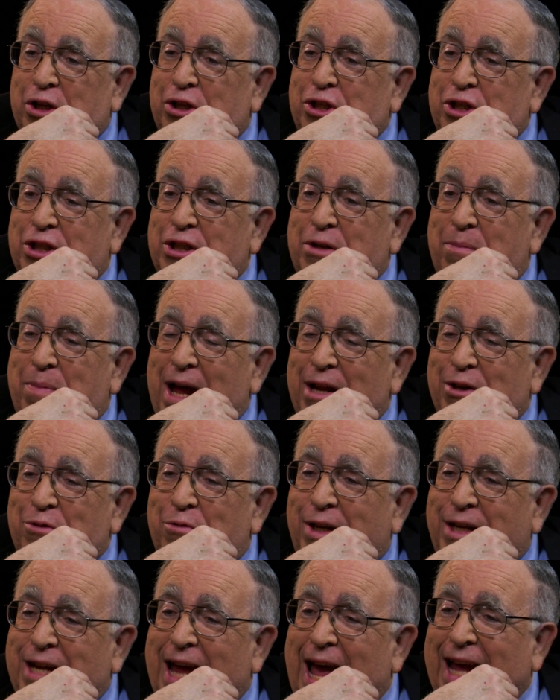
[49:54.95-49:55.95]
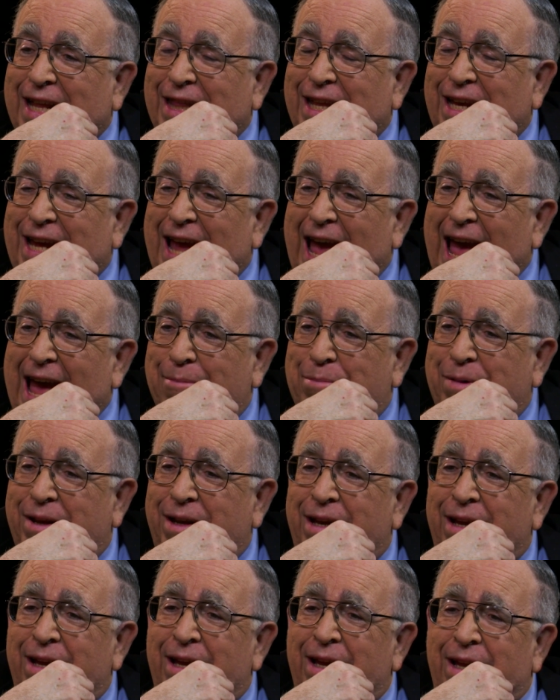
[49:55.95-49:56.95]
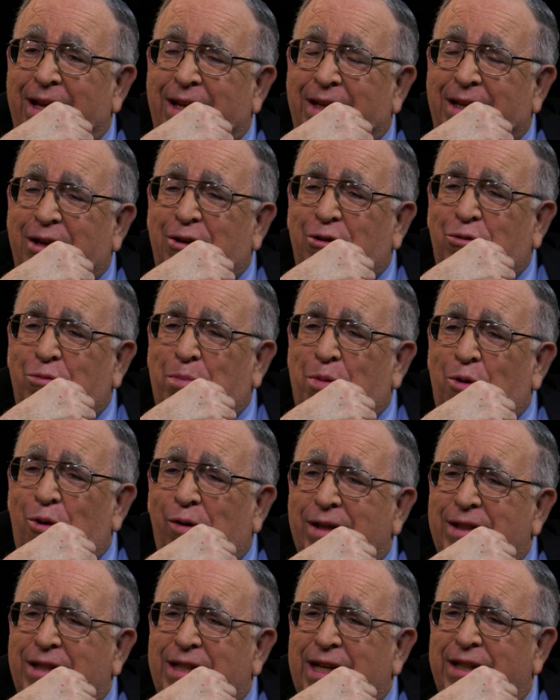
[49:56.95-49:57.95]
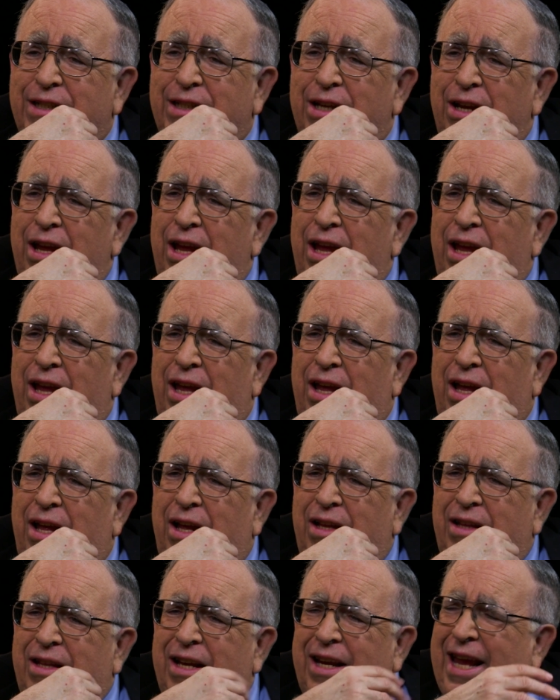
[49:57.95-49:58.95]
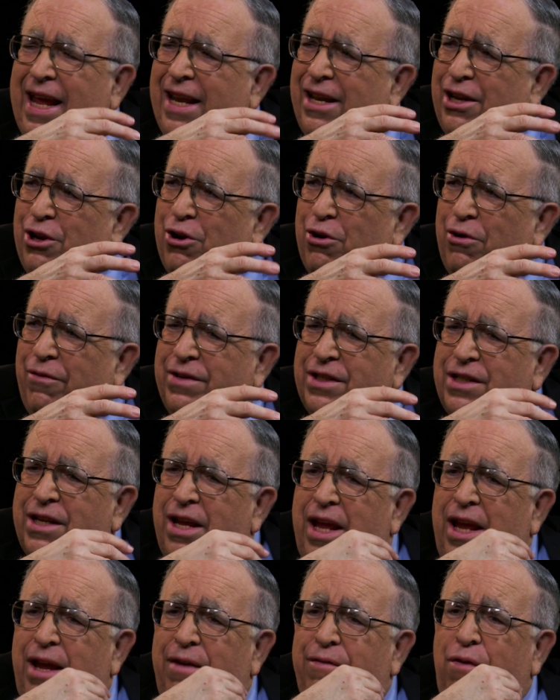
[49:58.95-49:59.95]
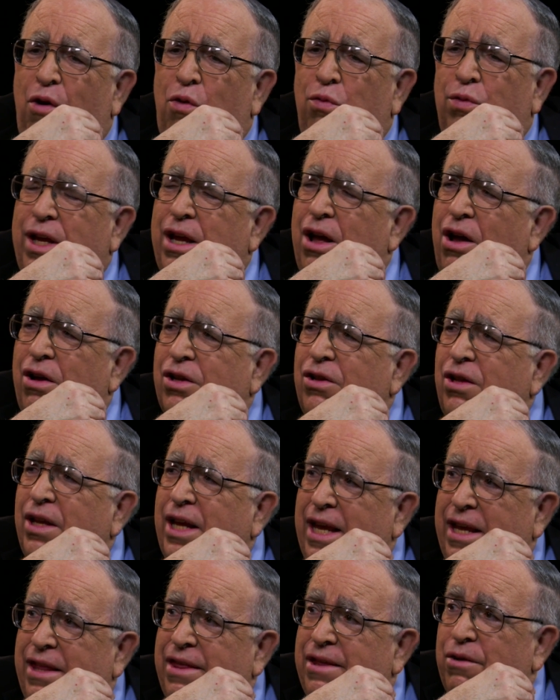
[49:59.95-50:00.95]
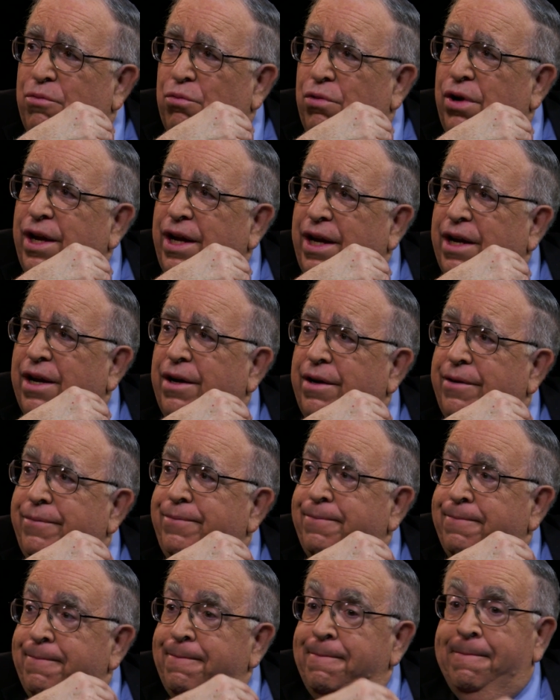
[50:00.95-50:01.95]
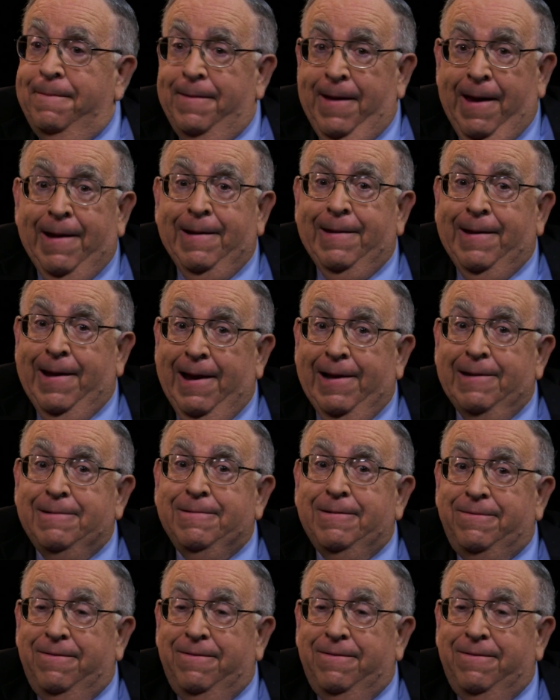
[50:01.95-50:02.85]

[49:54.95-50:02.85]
just about to attack the cabin, the little boy says, they're getting nervous, if only Uncle Ethan were here. And the answer